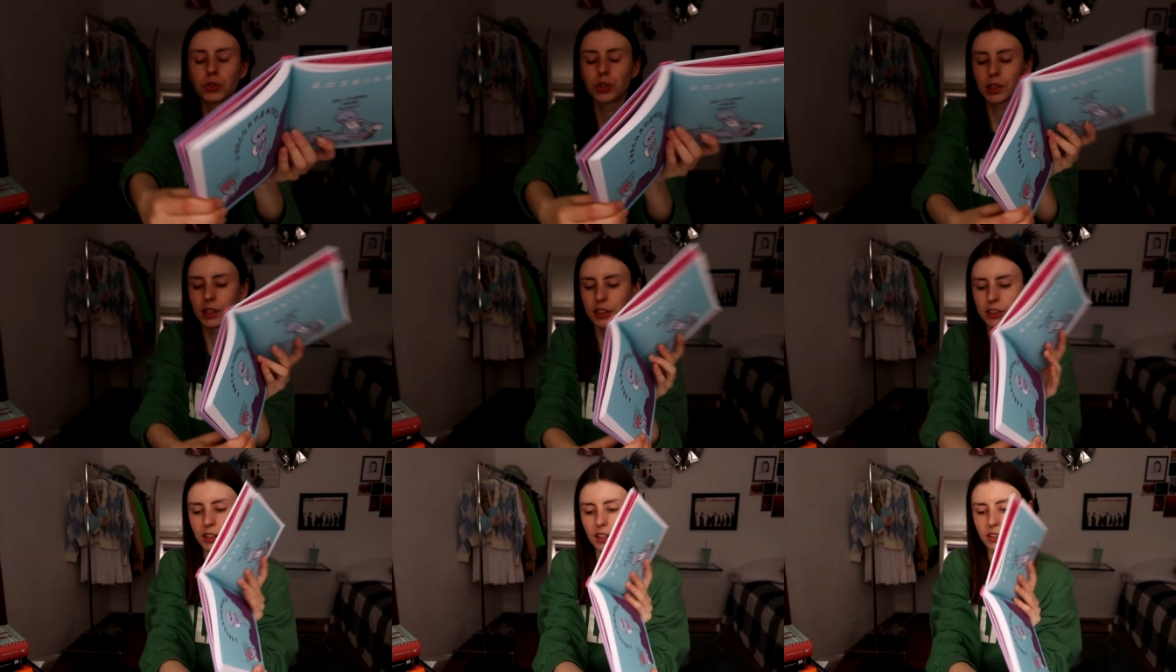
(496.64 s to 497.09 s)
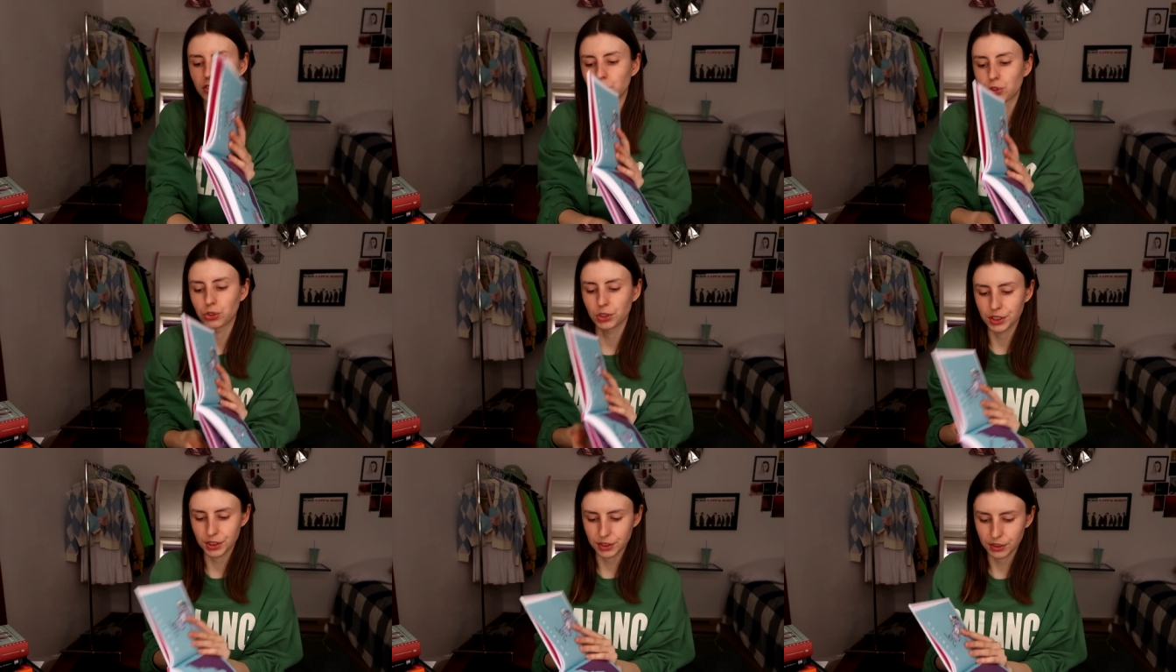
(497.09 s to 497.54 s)
really
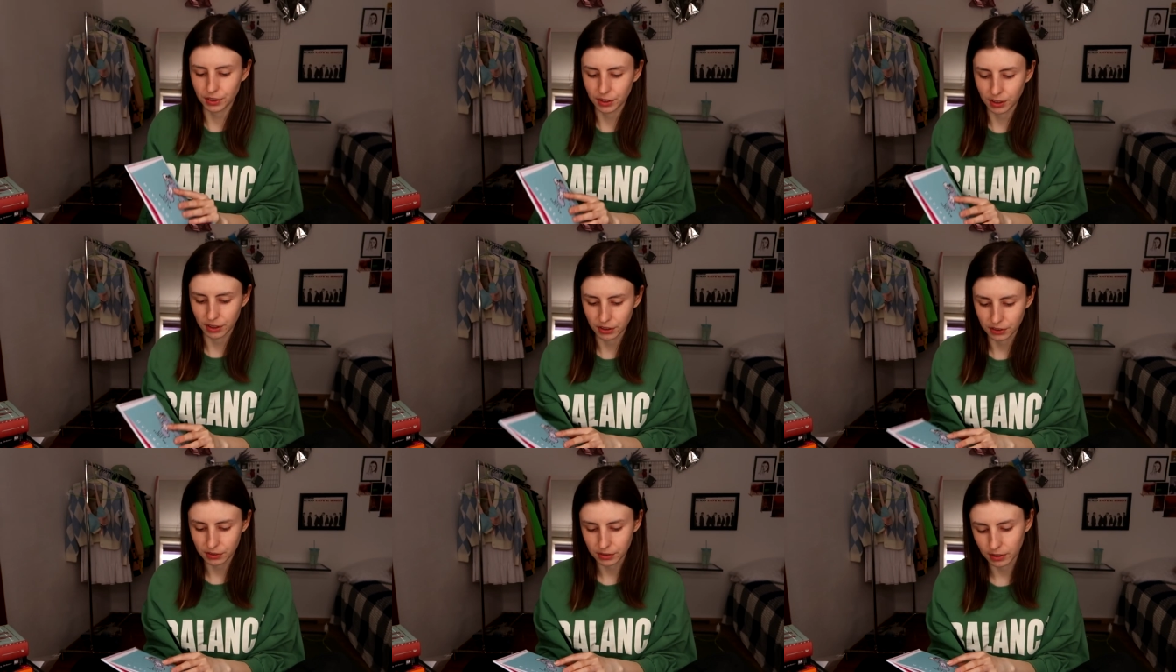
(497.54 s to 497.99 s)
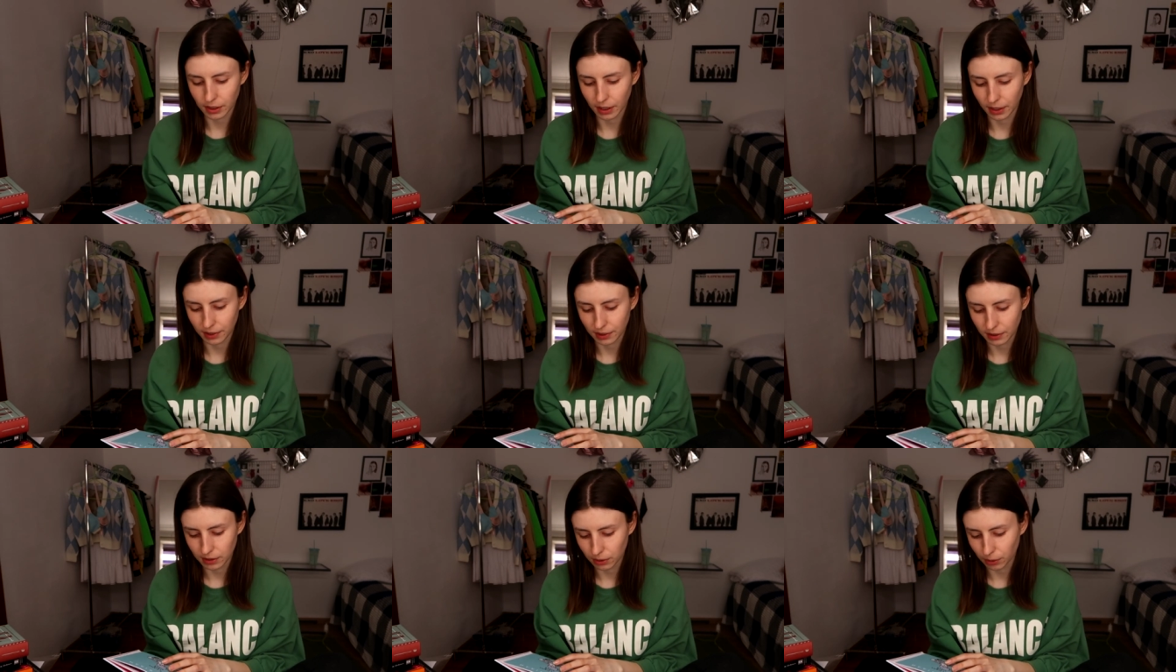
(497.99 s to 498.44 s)
dangerous things
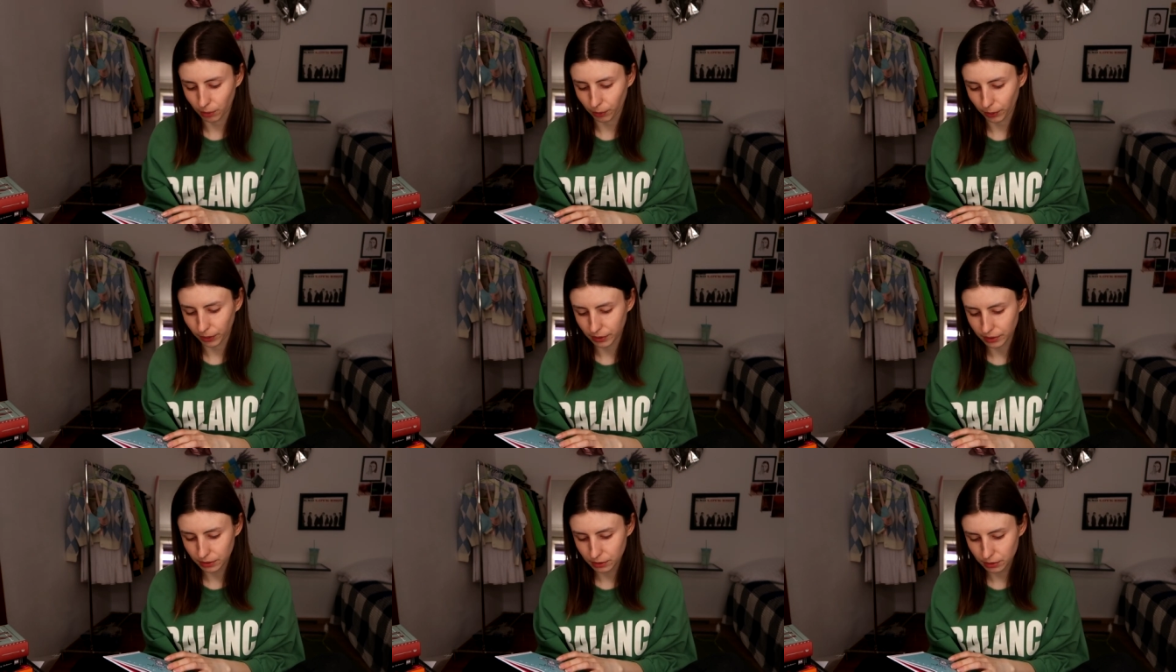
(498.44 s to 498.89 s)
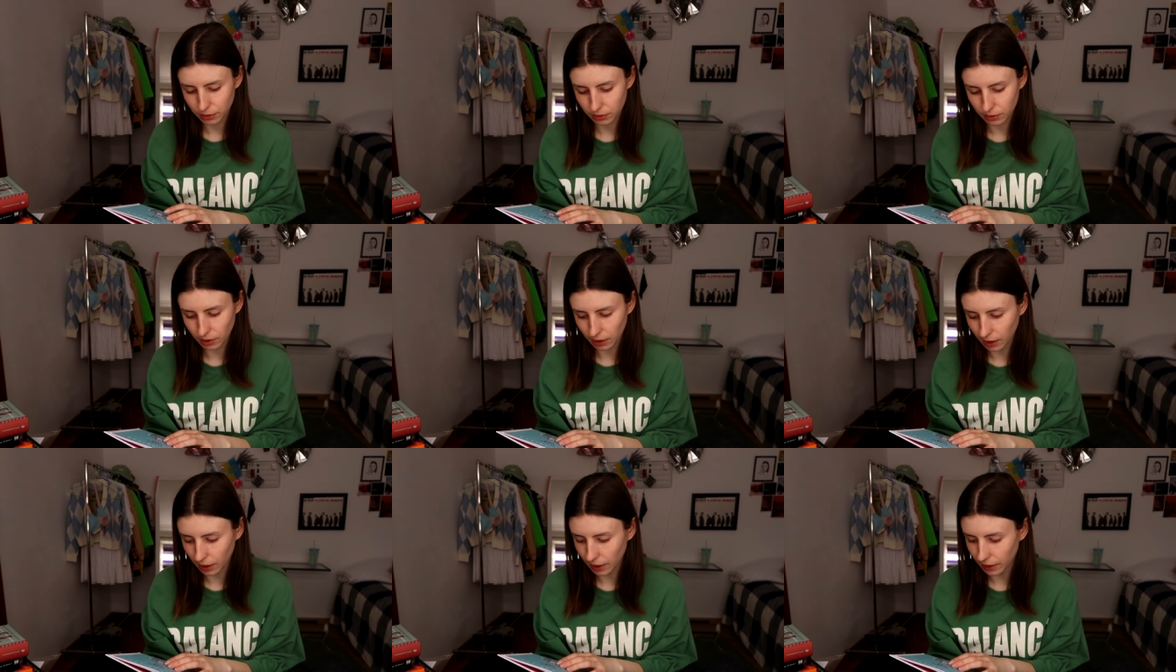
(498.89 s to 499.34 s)
like going
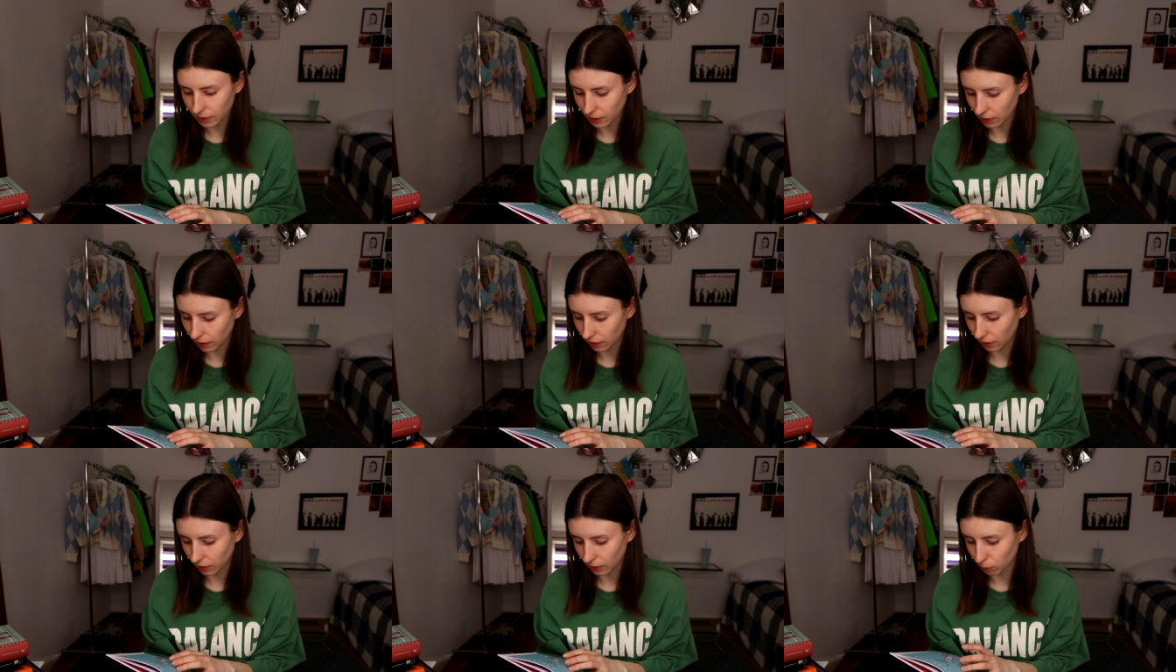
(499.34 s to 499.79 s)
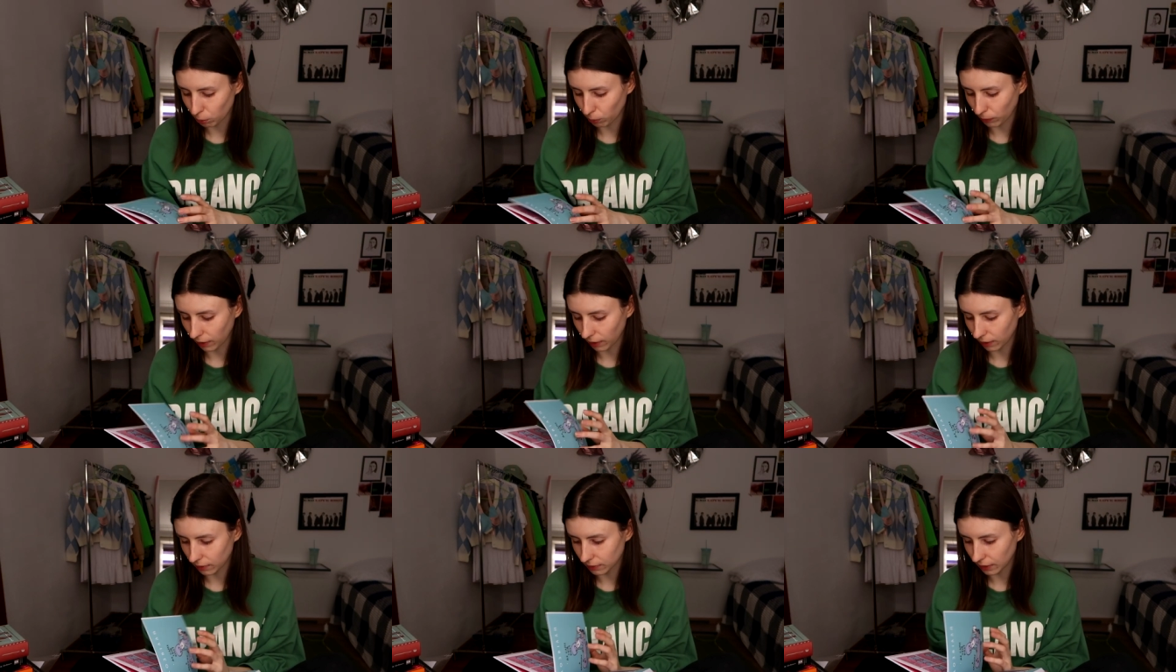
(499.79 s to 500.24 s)
hiking
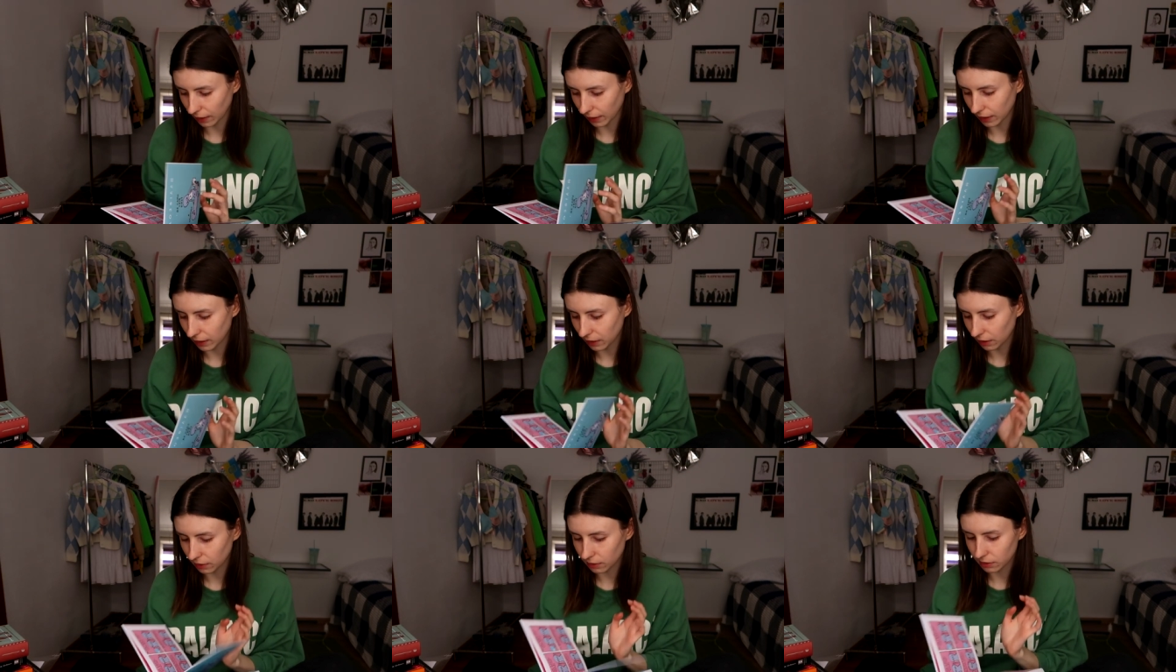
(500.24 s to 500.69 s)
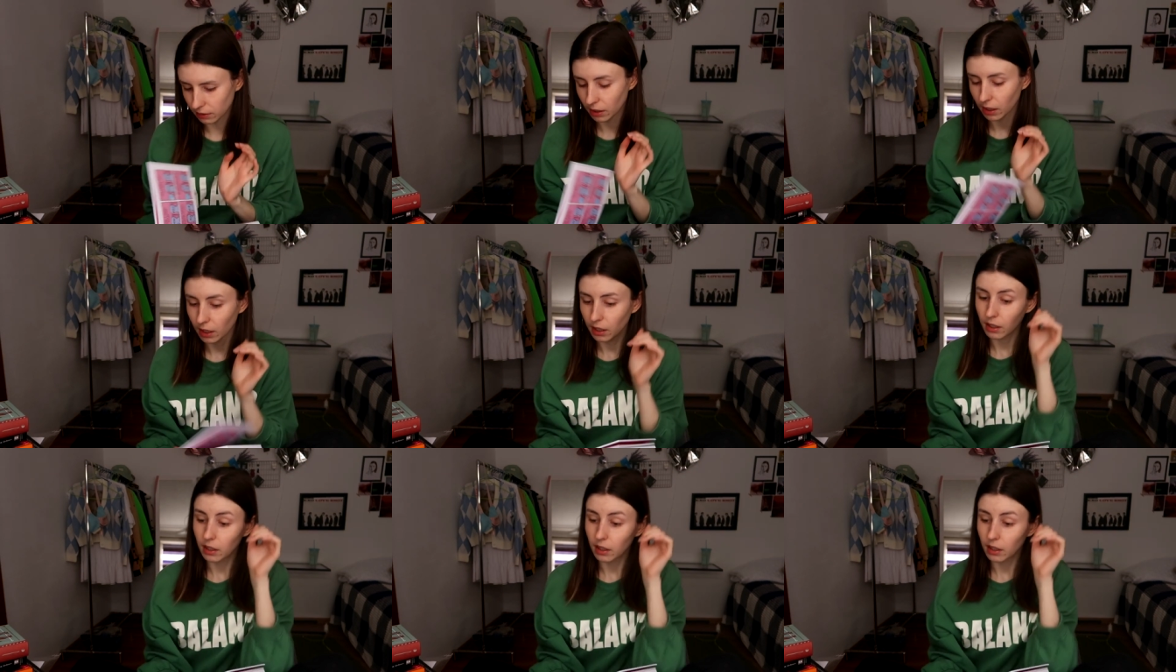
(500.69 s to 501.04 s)
when they can